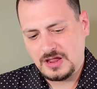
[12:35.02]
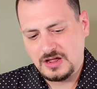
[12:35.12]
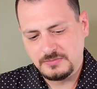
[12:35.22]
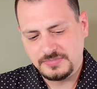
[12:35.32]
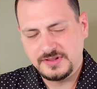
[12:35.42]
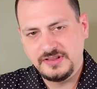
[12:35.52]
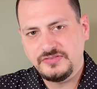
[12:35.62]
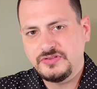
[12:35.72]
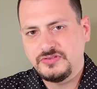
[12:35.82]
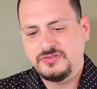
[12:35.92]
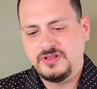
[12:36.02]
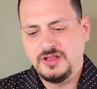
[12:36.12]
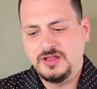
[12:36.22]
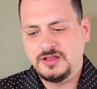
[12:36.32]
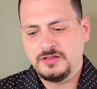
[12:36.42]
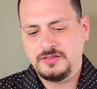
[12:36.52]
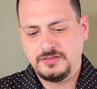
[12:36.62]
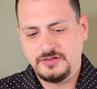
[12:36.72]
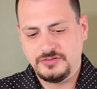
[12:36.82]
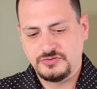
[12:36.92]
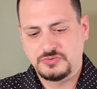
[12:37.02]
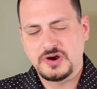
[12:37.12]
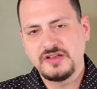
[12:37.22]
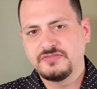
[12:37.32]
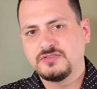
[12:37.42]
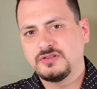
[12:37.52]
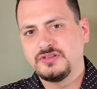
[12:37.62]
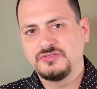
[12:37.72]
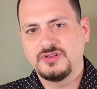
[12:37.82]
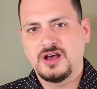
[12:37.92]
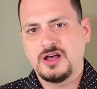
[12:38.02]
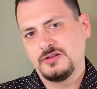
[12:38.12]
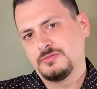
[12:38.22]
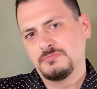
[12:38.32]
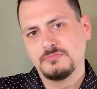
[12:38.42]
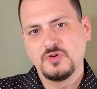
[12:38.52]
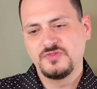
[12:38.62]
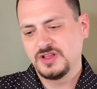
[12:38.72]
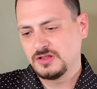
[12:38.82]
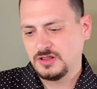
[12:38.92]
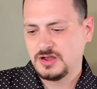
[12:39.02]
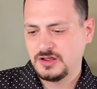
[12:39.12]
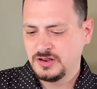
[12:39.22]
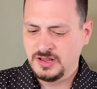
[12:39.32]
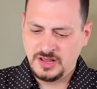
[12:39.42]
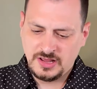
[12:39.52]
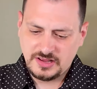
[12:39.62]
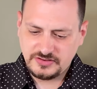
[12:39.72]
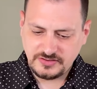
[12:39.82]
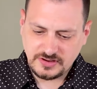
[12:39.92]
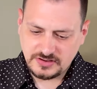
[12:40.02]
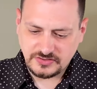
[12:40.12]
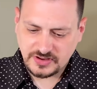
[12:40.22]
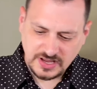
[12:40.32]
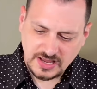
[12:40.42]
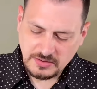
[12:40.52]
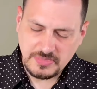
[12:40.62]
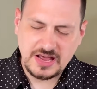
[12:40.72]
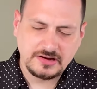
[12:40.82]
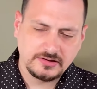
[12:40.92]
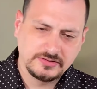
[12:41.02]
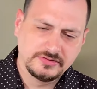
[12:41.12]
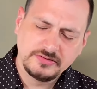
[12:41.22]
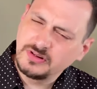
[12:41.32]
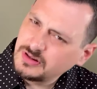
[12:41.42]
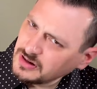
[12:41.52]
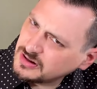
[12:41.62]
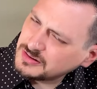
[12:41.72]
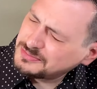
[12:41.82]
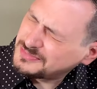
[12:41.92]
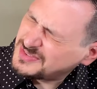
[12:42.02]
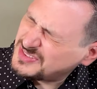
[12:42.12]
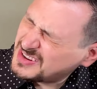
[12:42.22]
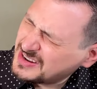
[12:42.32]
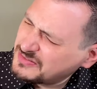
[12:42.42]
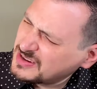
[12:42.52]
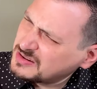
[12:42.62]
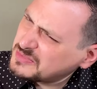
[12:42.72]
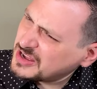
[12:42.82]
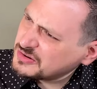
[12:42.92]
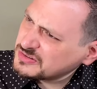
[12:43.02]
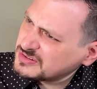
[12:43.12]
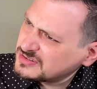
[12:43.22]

I'm pleased to see that the rifle is not moving a lot. It's, it's kicking back uh, a significant amount,